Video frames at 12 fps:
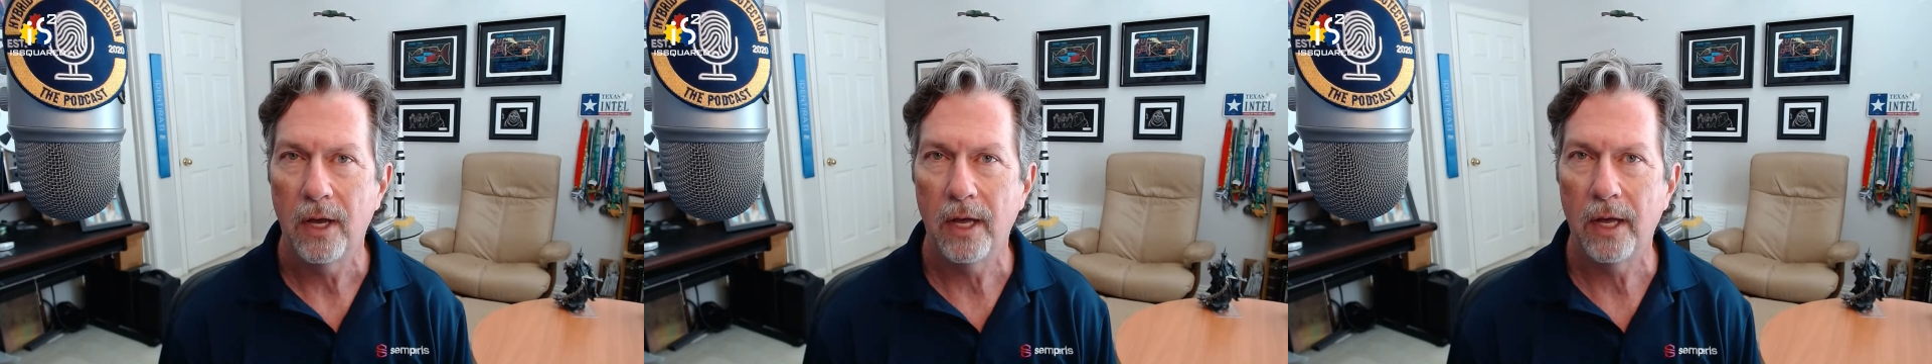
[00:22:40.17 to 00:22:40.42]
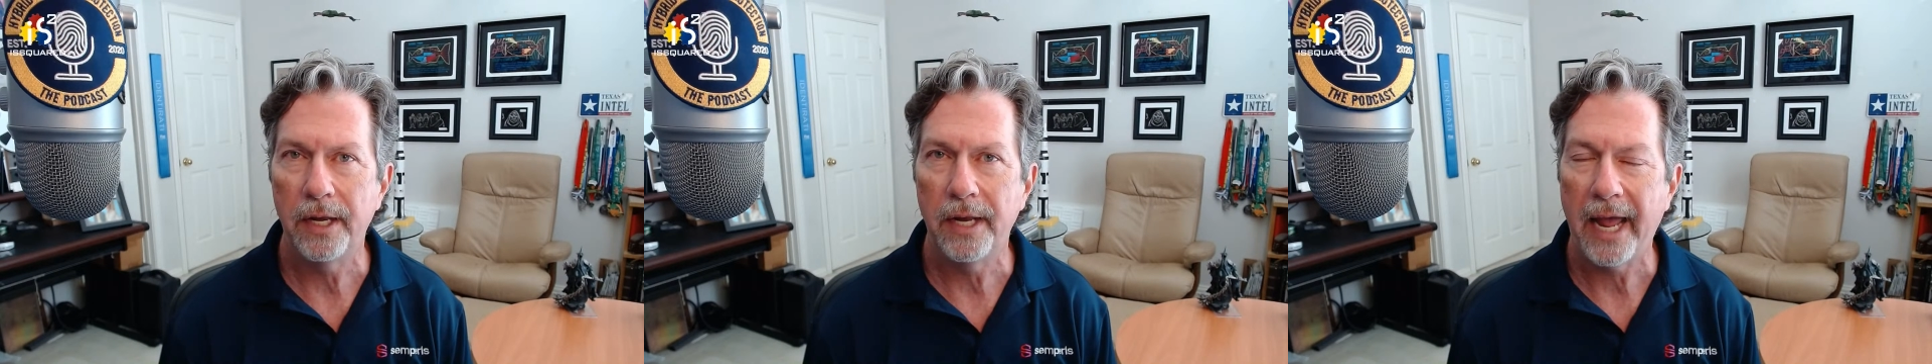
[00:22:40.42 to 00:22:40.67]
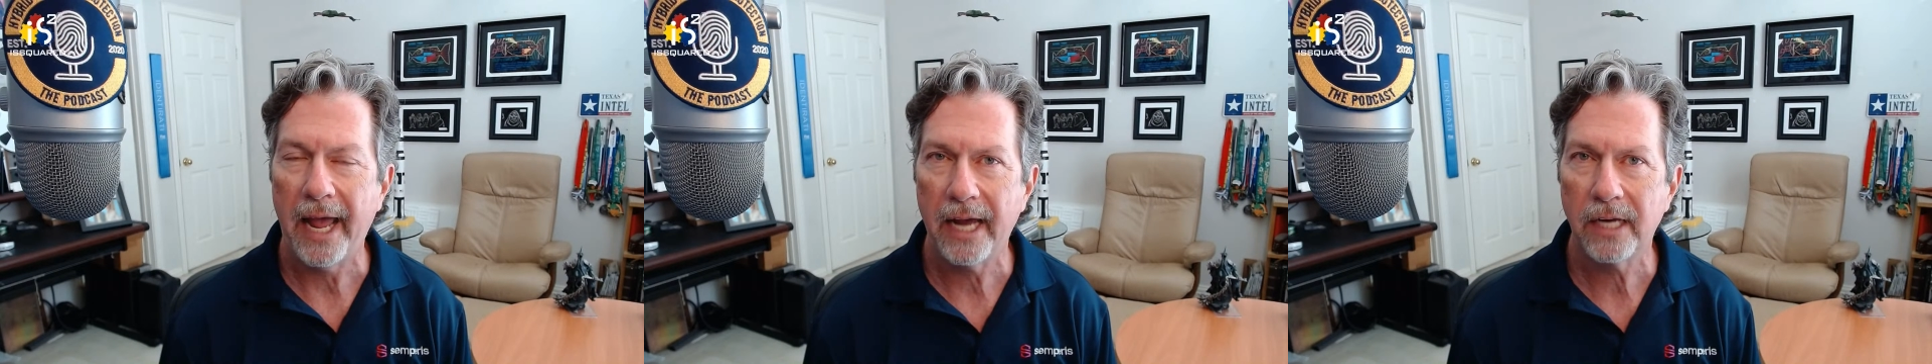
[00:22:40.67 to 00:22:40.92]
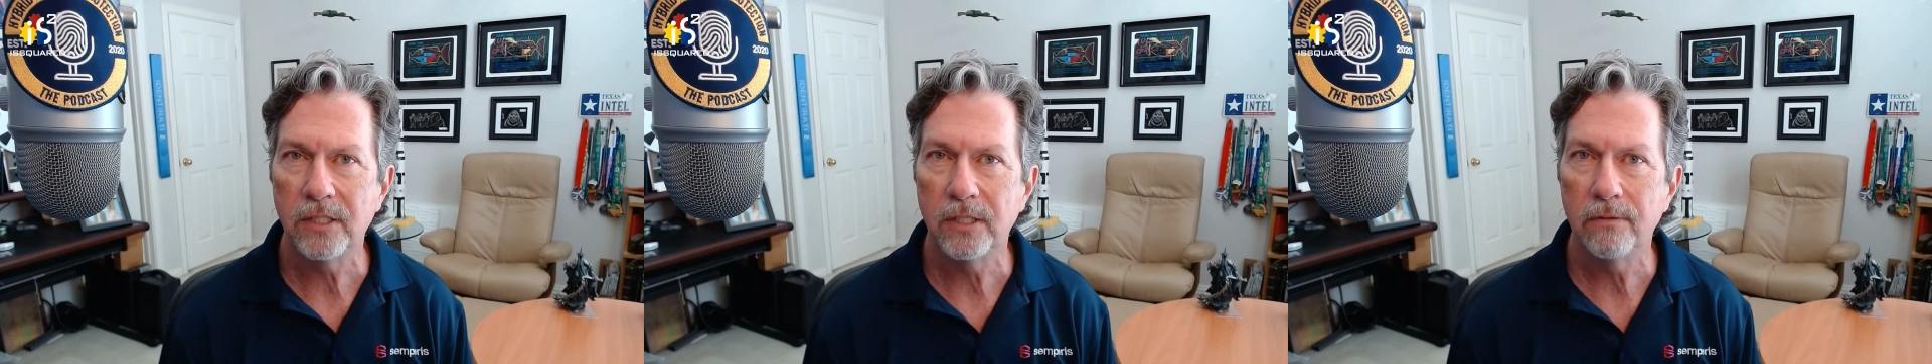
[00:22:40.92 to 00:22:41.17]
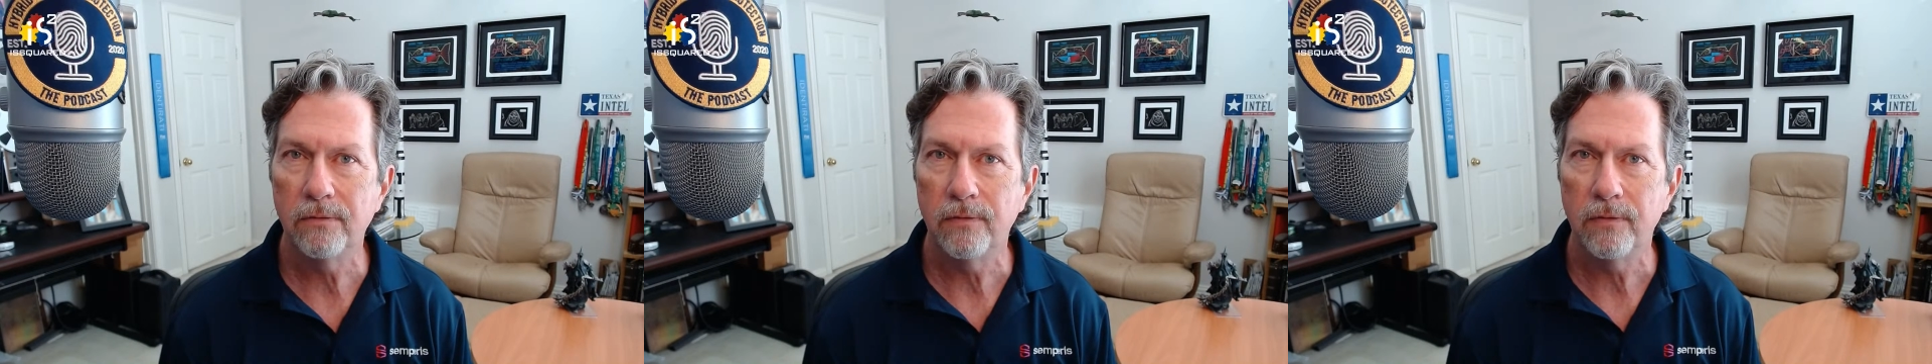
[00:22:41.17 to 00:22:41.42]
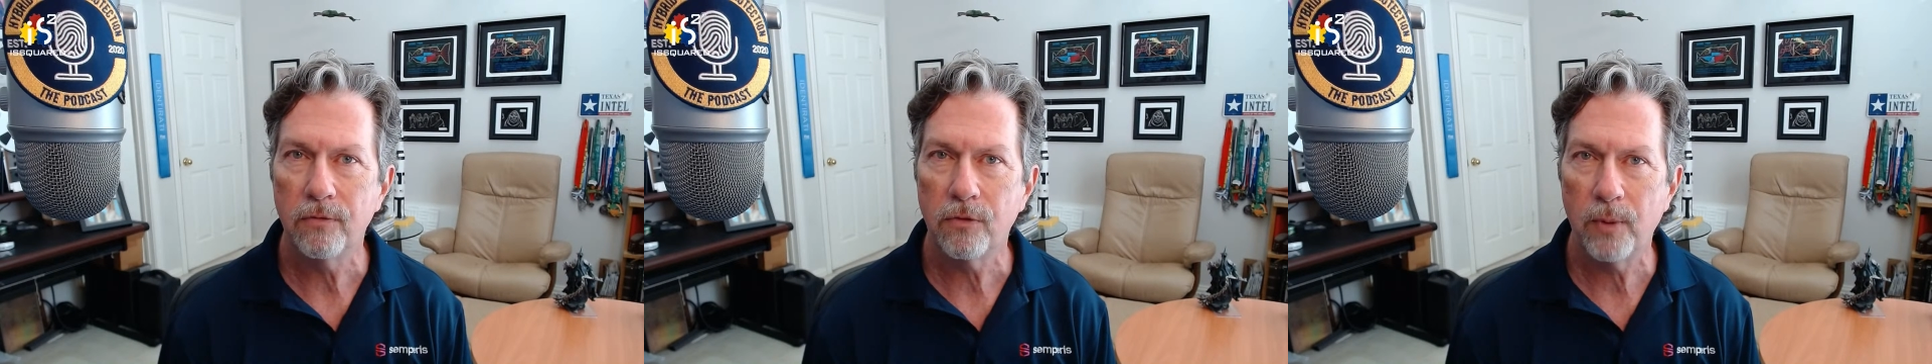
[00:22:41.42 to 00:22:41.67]
an active
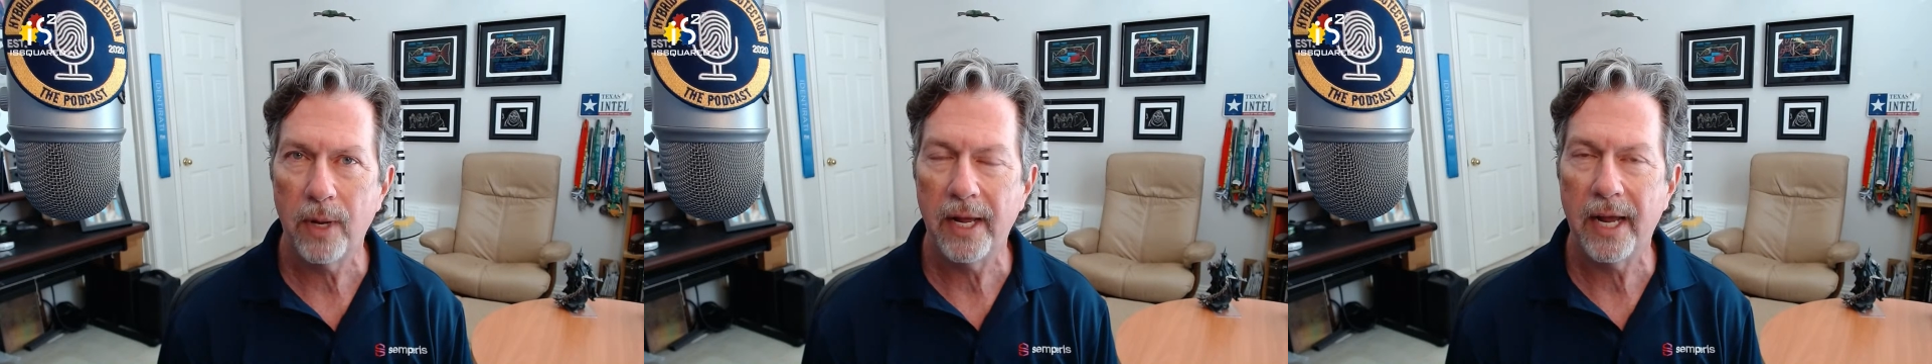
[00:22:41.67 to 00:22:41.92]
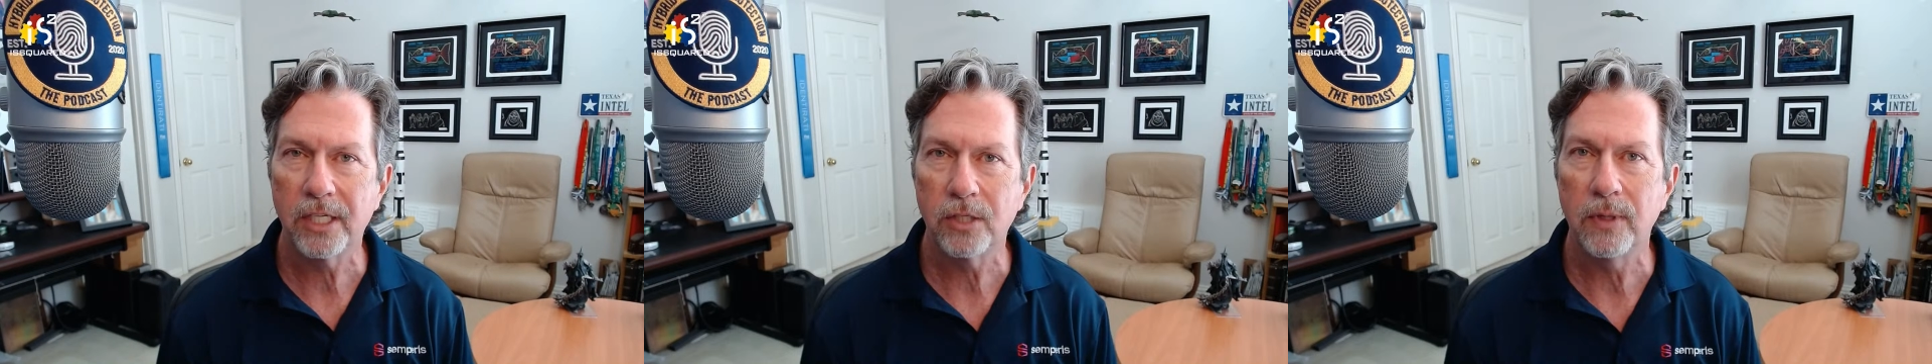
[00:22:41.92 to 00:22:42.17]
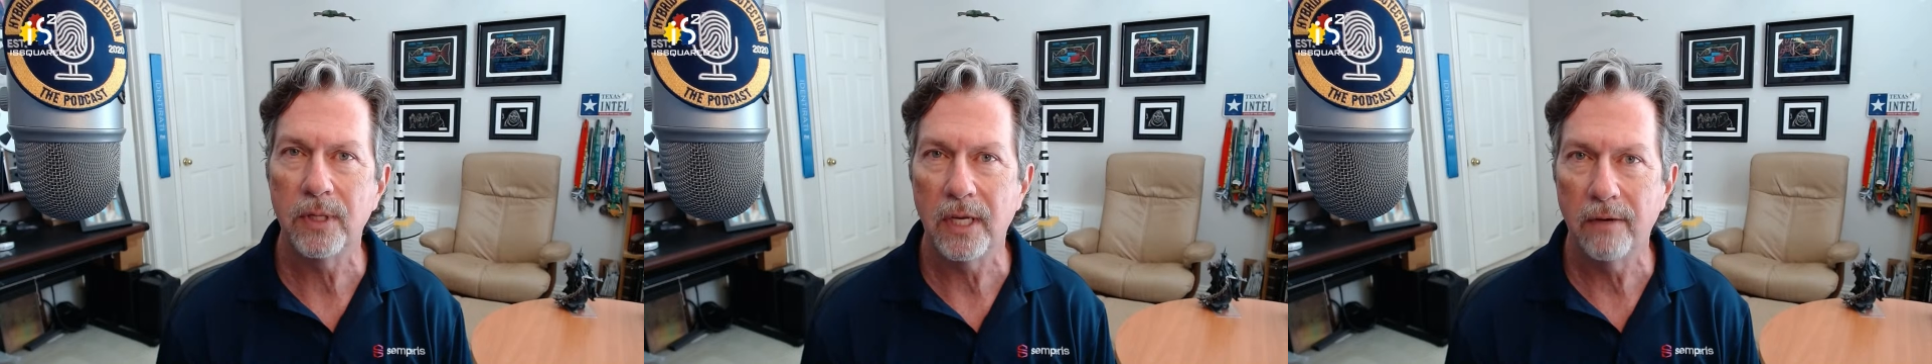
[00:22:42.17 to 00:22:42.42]
threat actor in the